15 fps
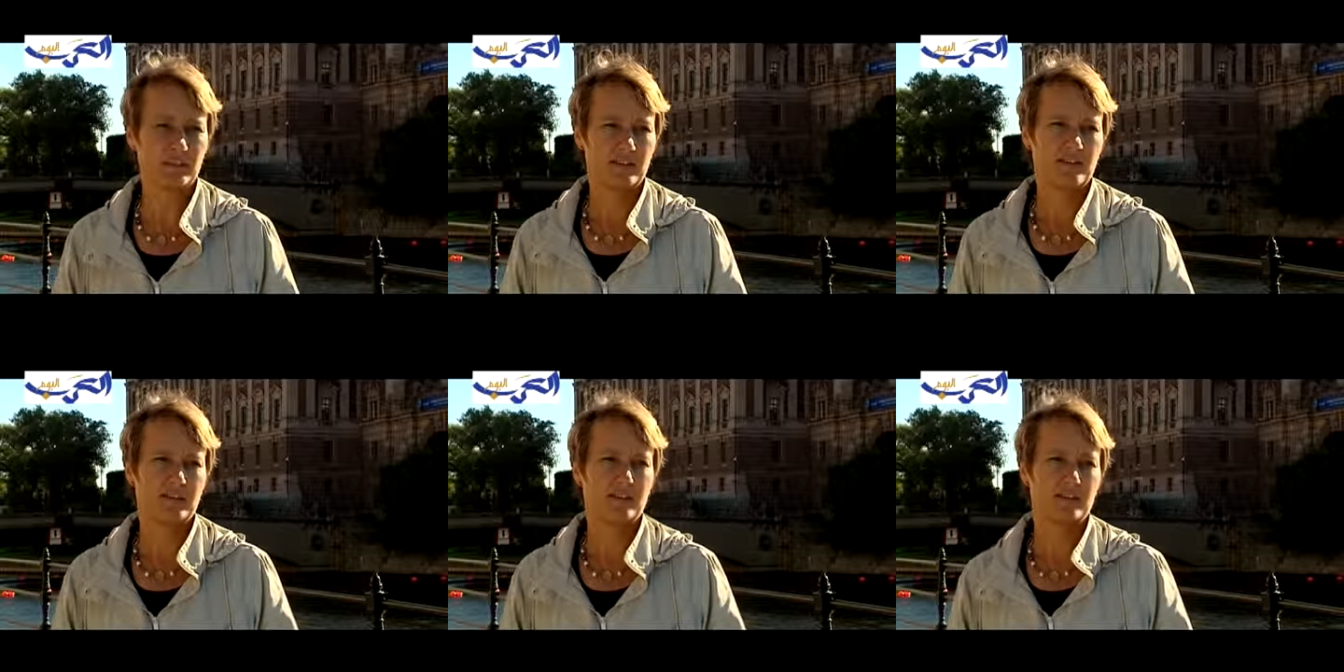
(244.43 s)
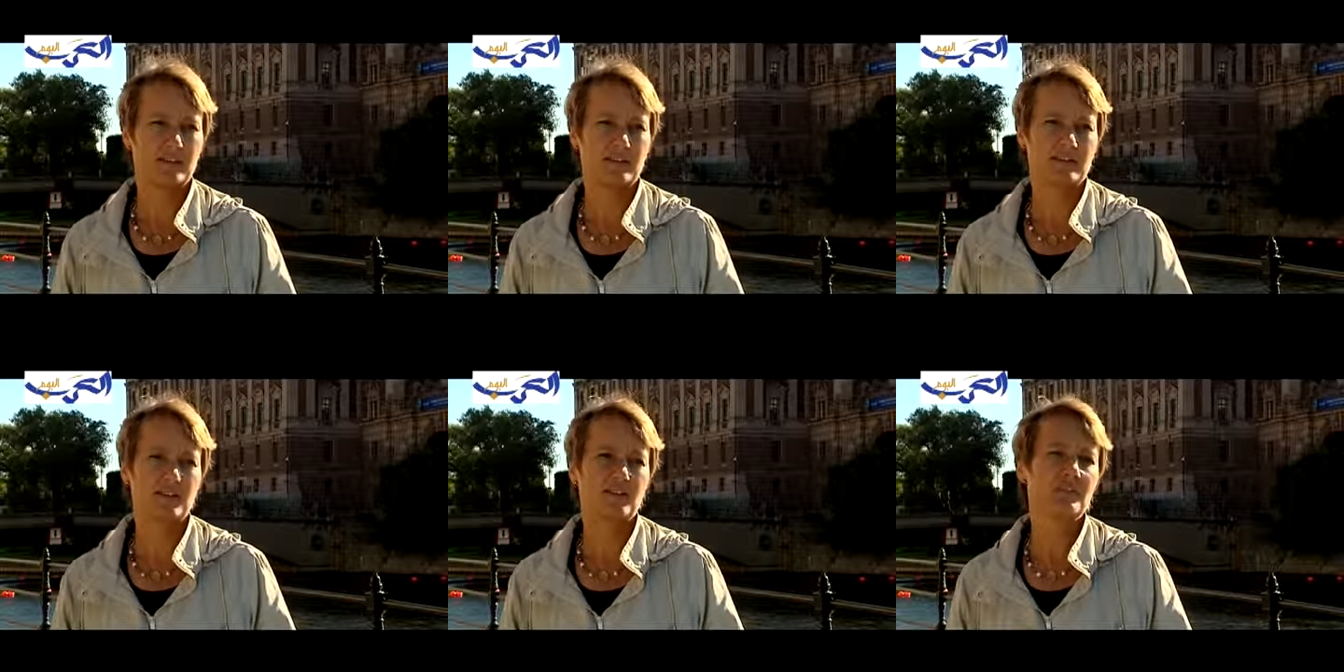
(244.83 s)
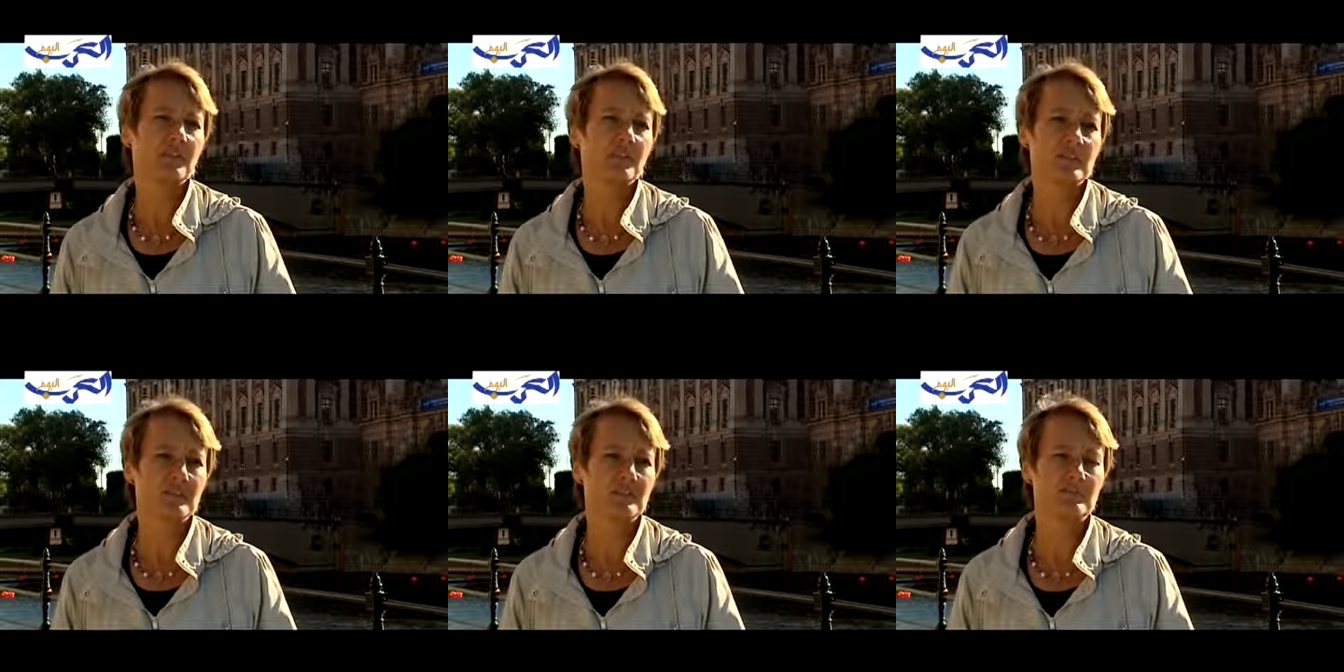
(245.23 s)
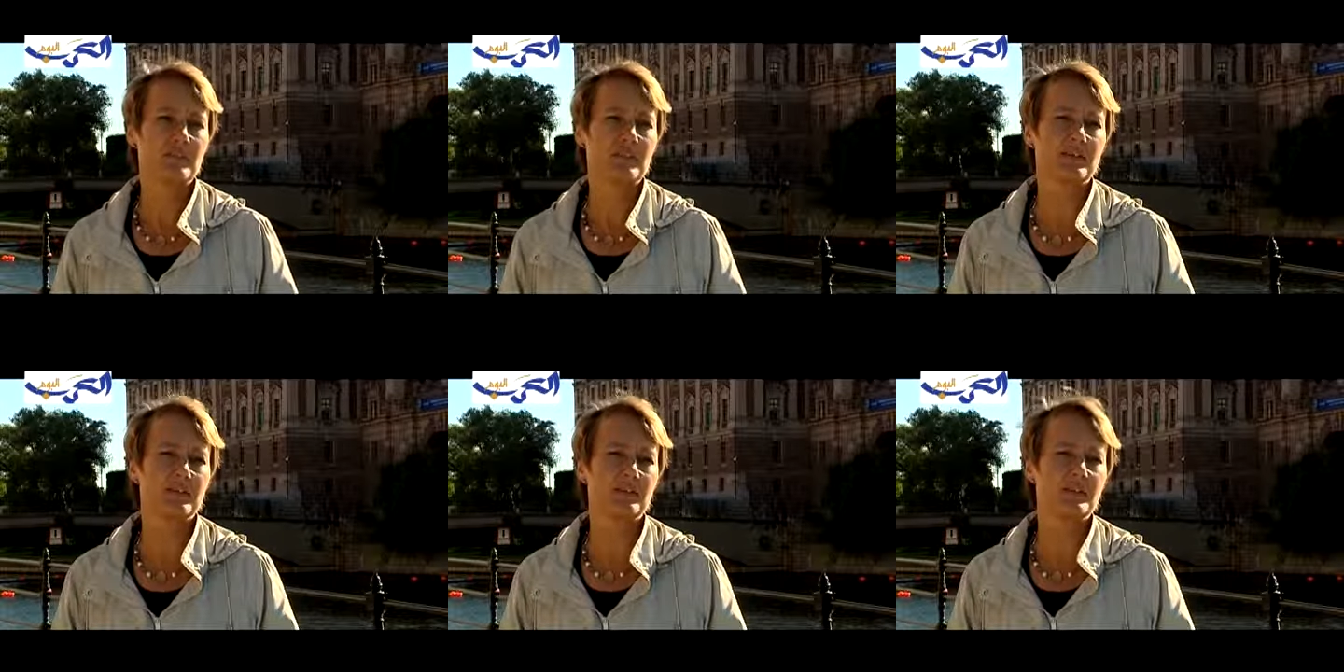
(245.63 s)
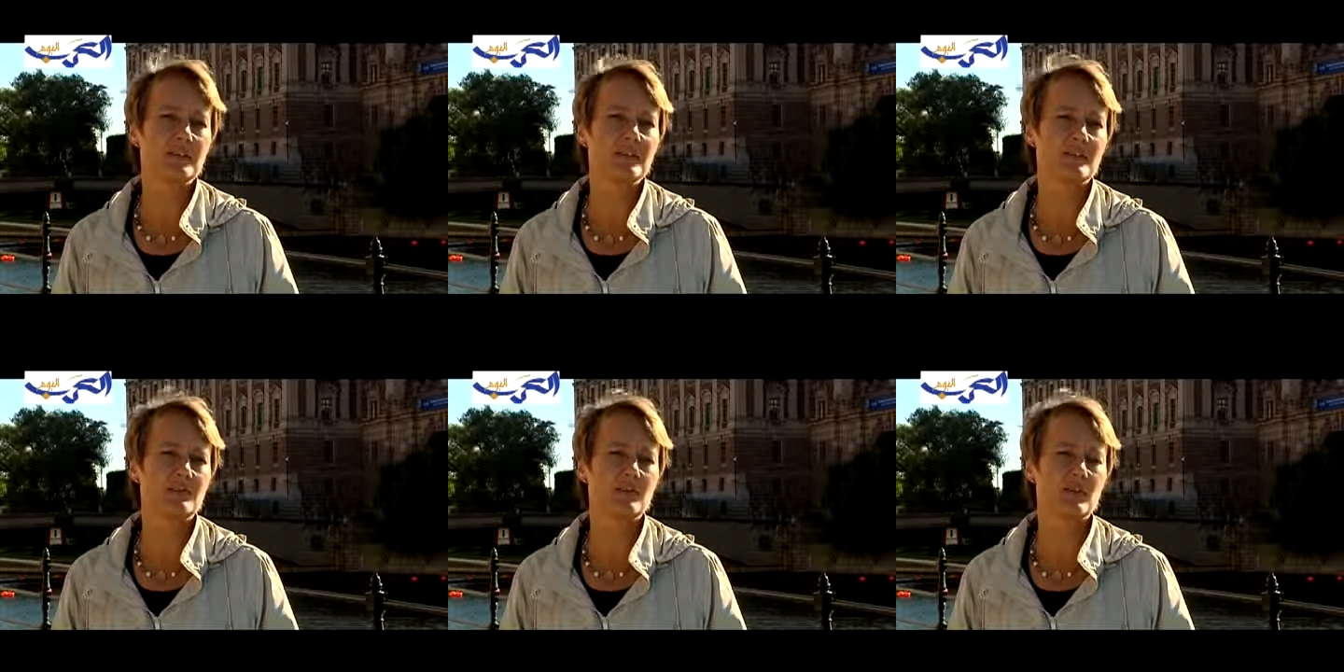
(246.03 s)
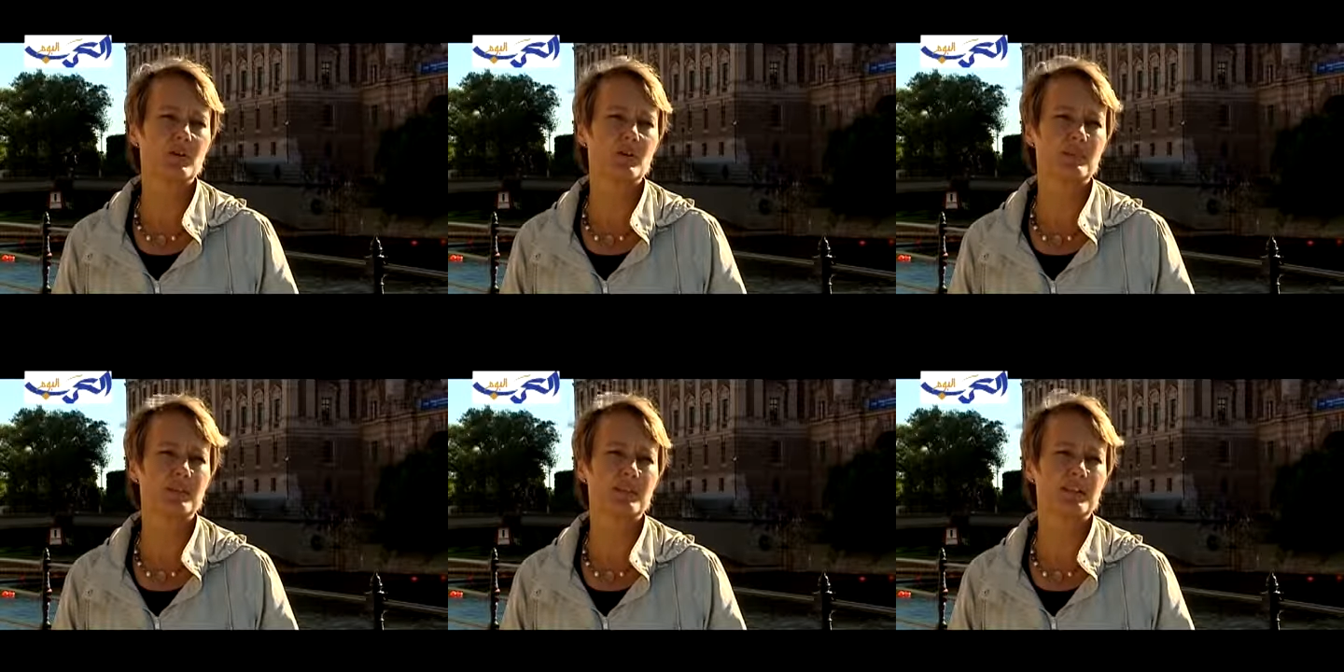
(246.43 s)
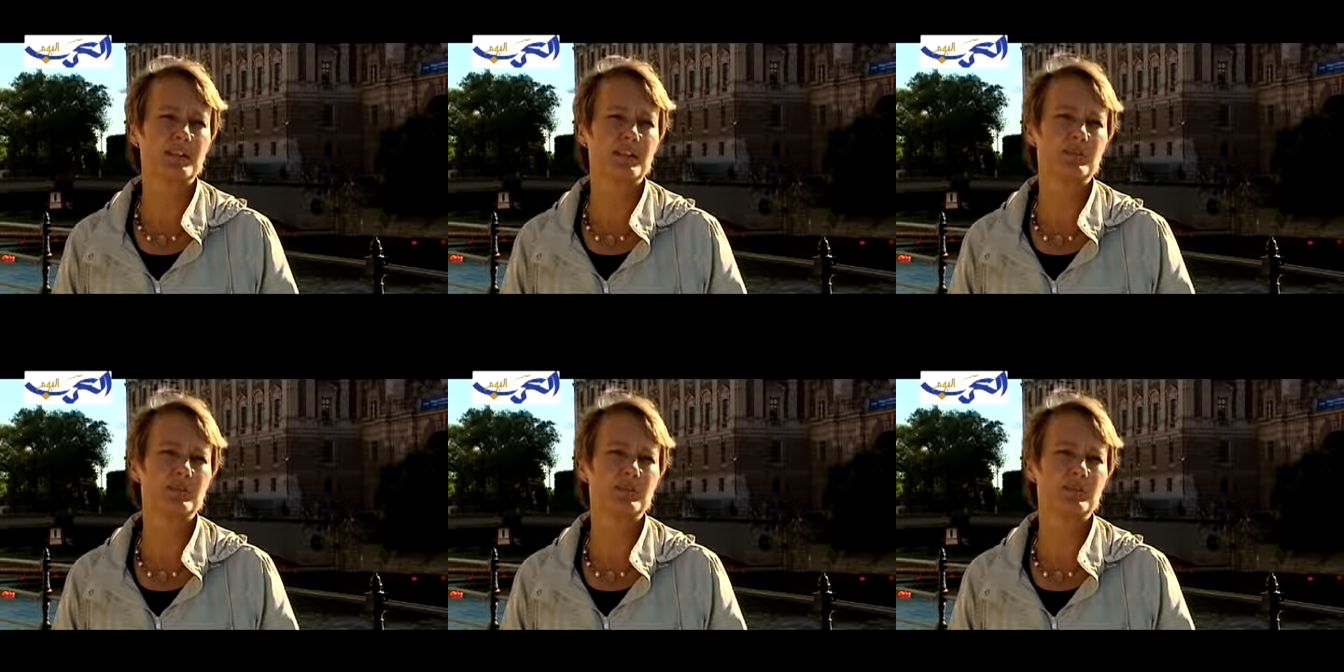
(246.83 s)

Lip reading: crime and needs to be combated.